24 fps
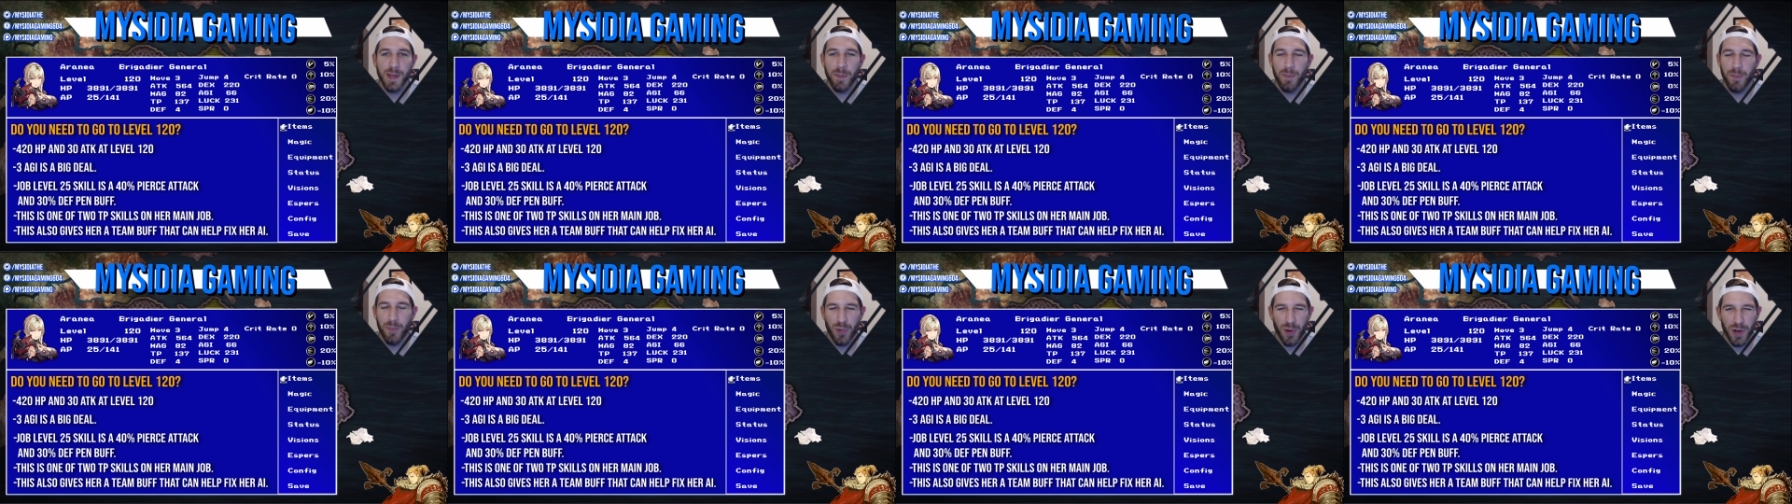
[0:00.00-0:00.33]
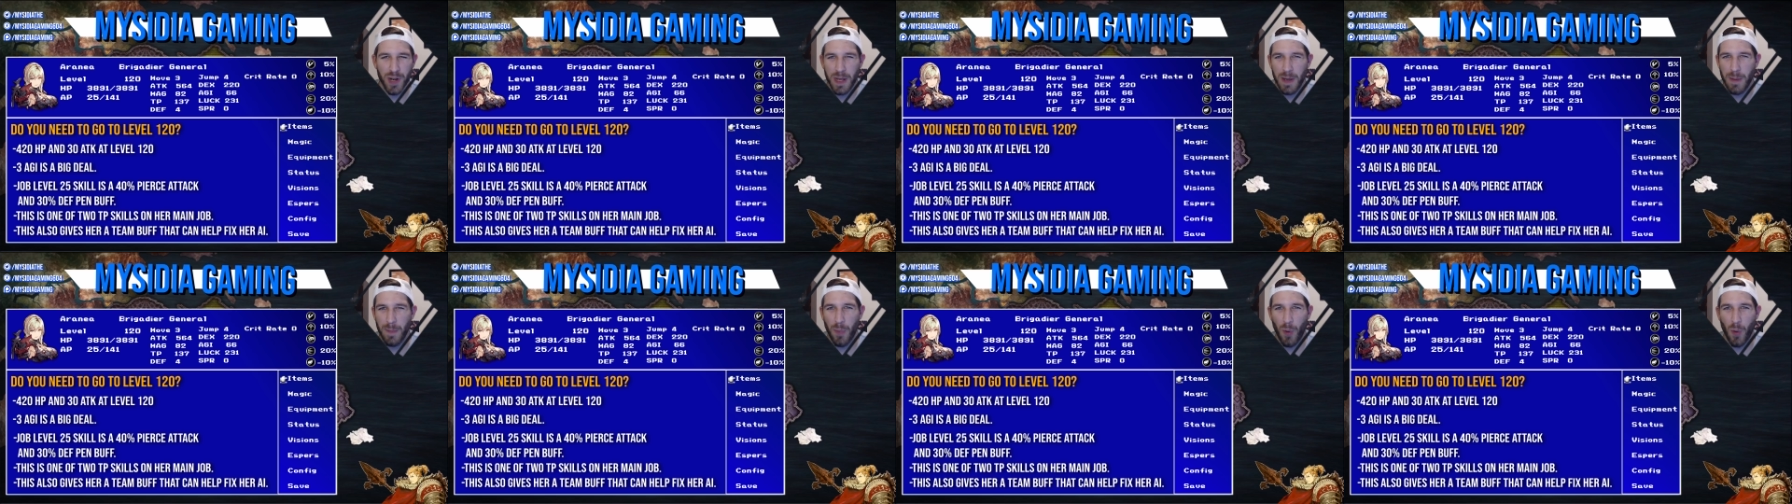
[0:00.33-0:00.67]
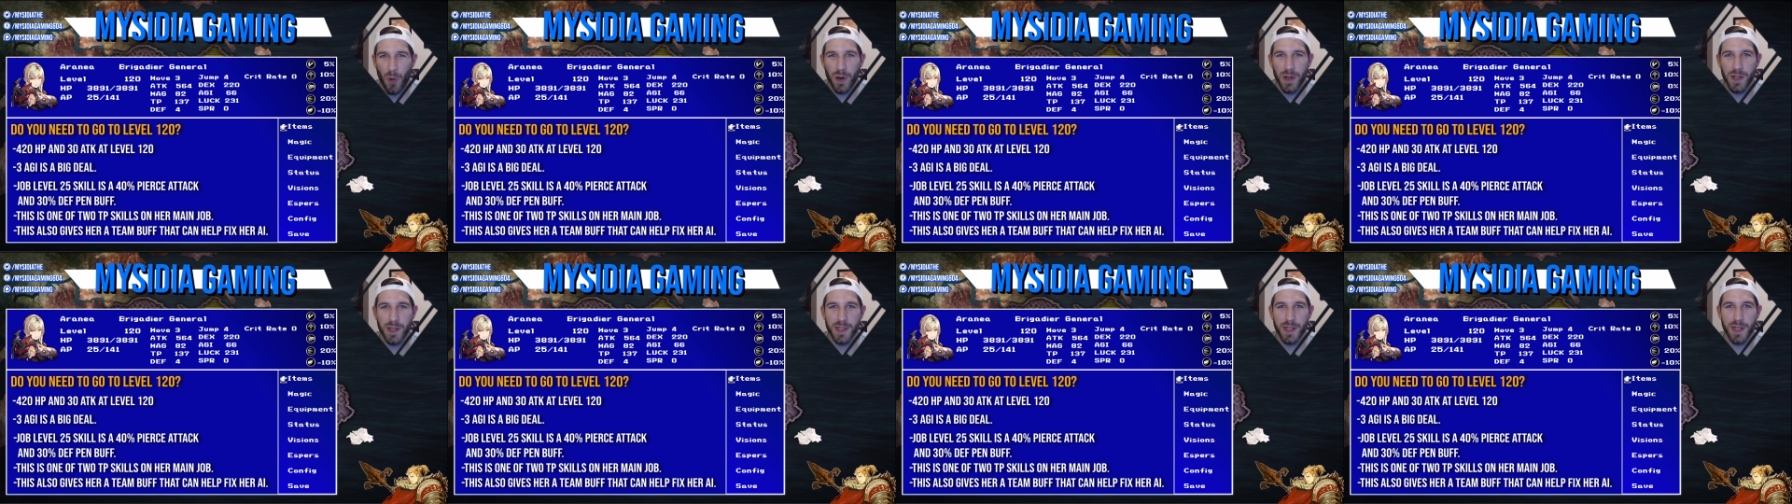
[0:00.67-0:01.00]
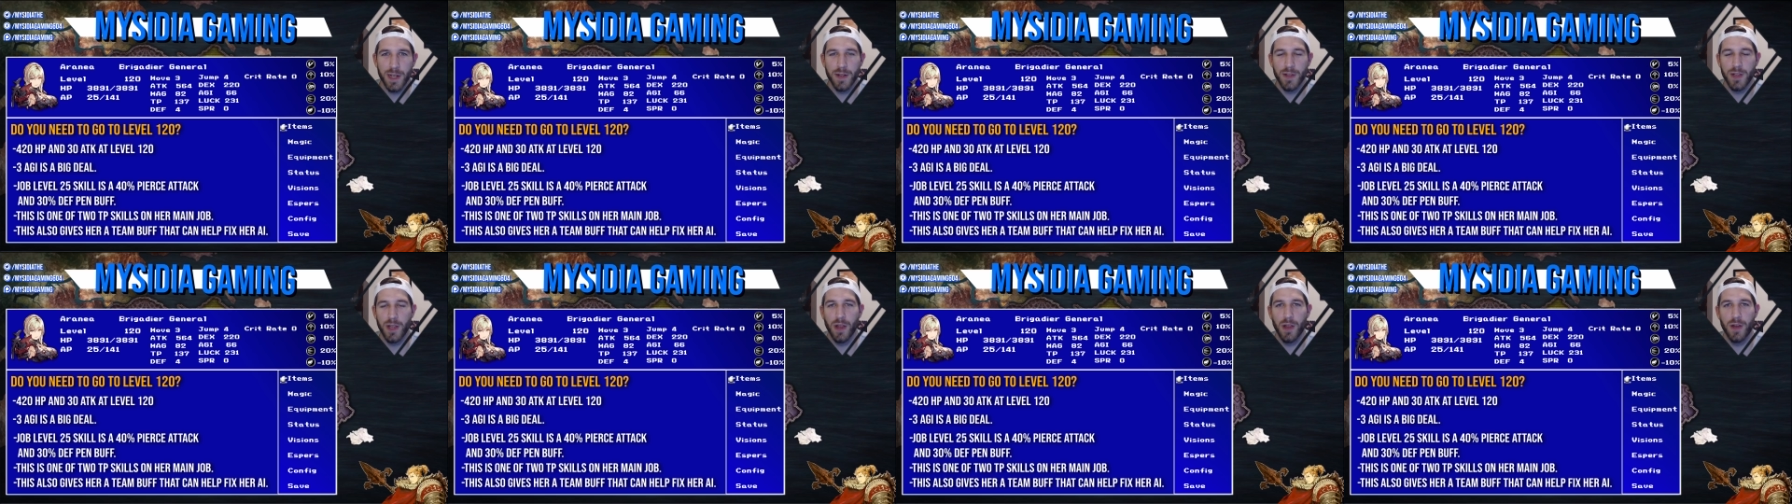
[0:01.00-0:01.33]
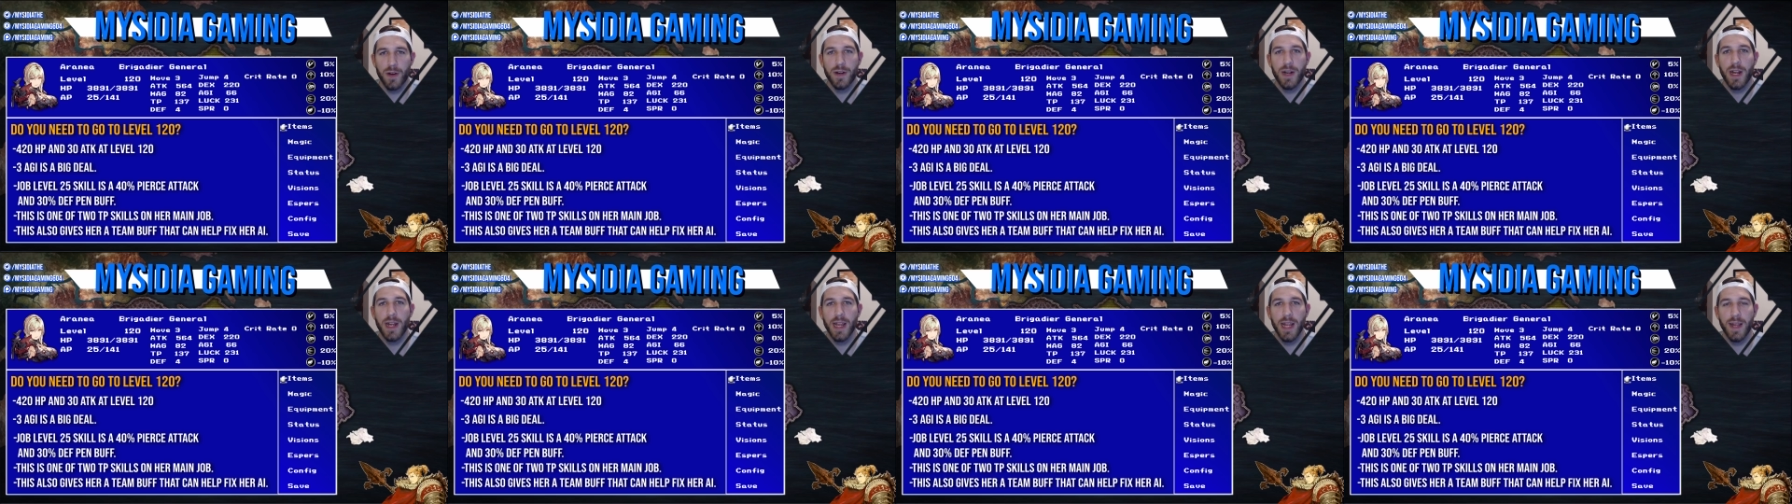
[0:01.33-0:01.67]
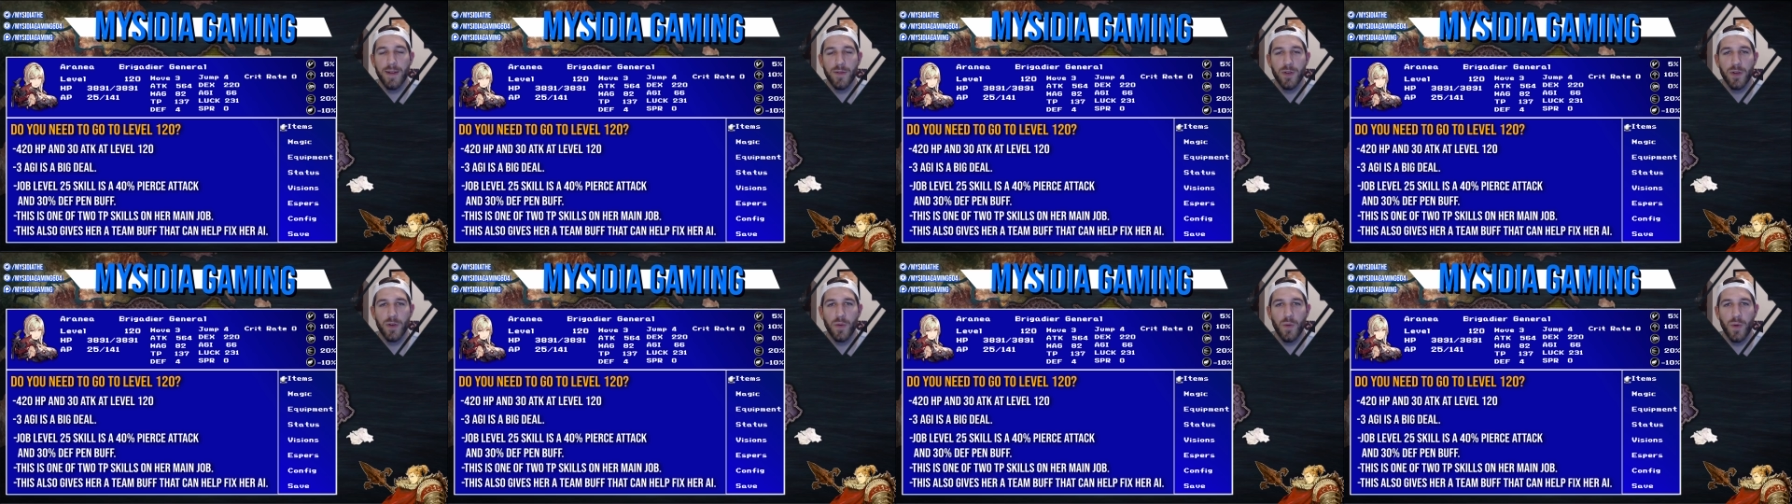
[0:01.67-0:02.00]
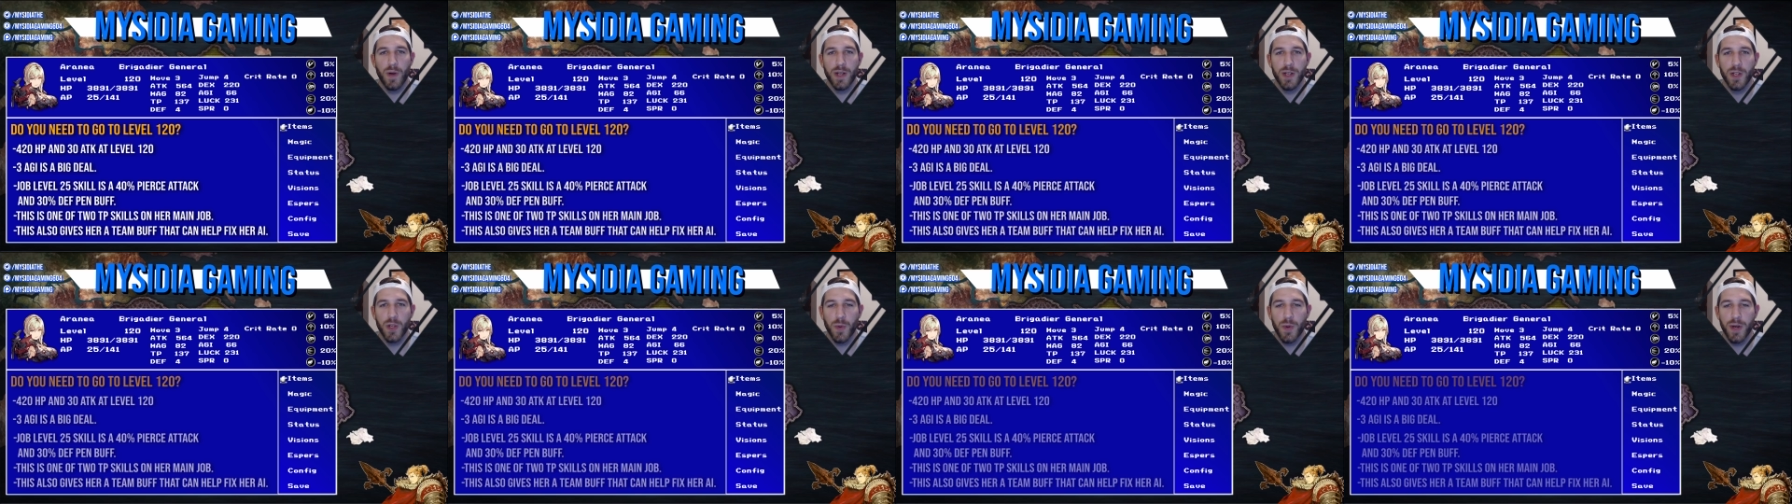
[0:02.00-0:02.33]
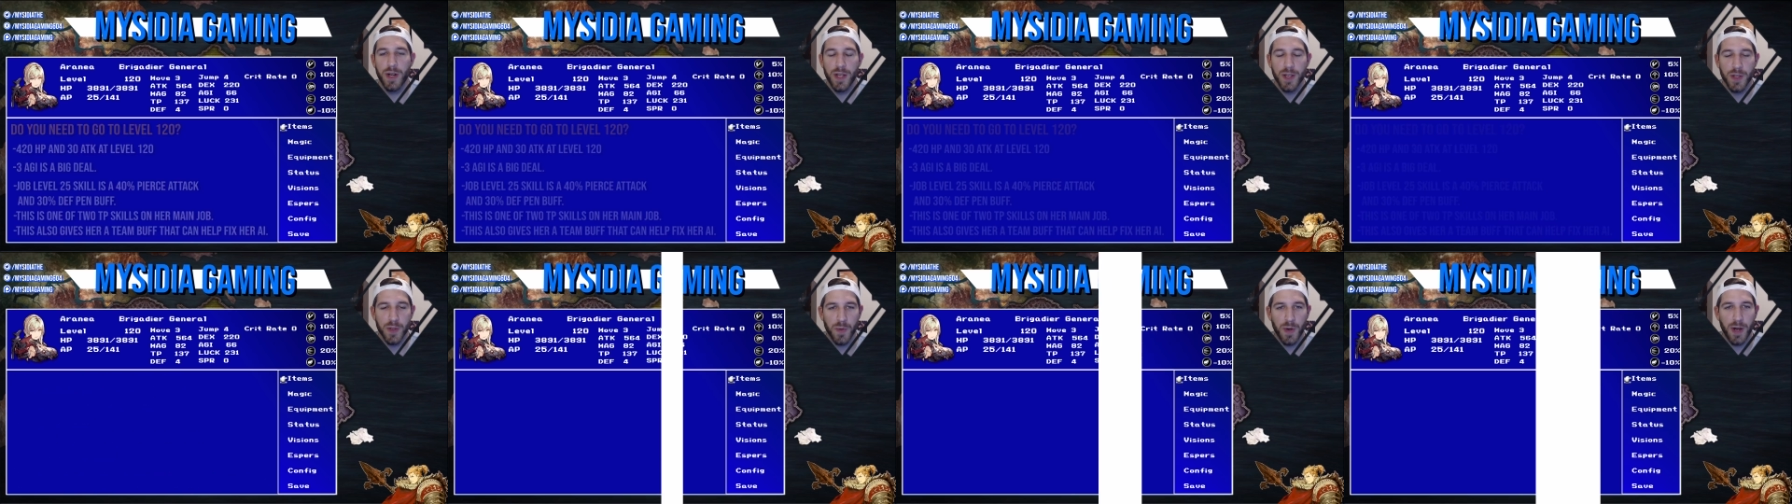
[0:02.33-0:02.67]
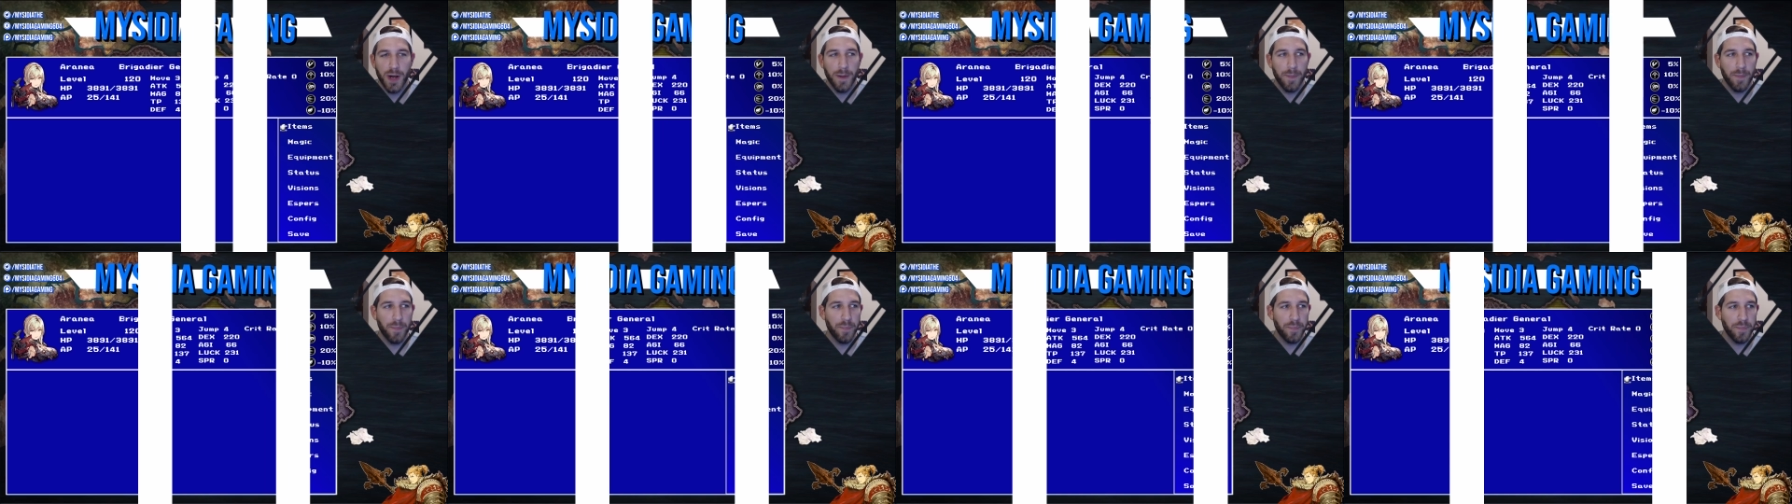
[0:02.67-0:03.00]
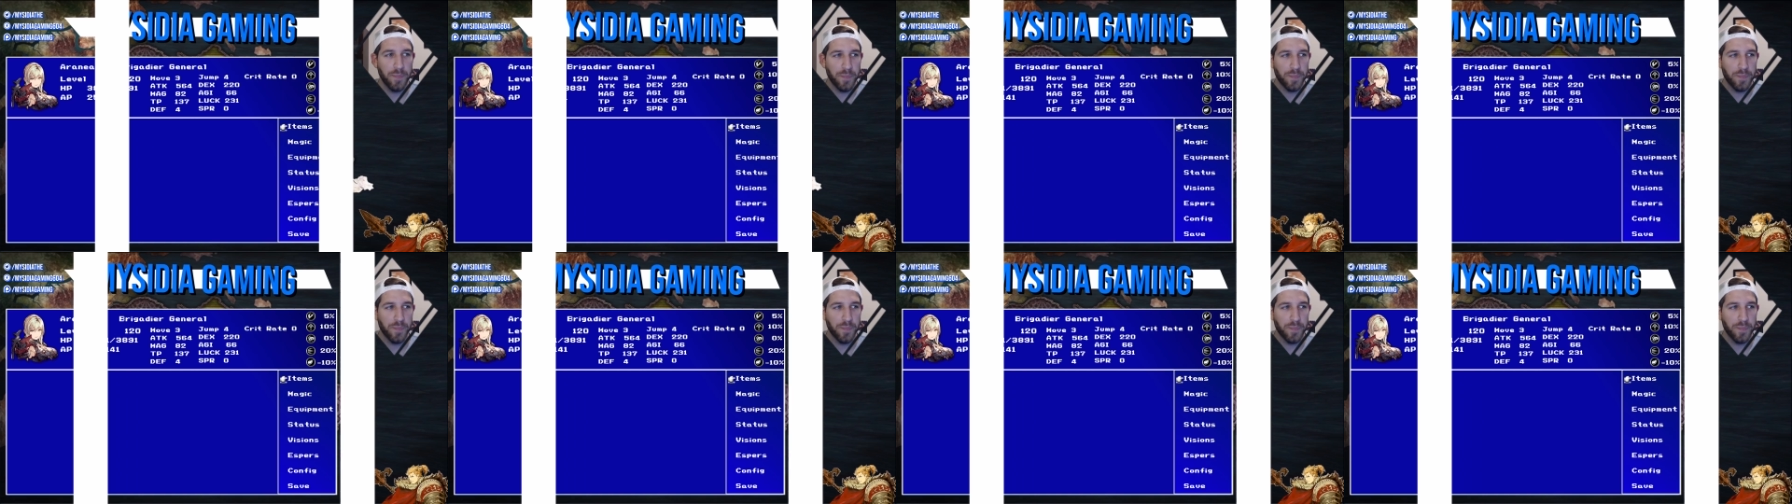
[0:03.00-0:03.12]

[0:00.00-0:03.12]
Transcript: a pretty important skill to learn at level 120 as well.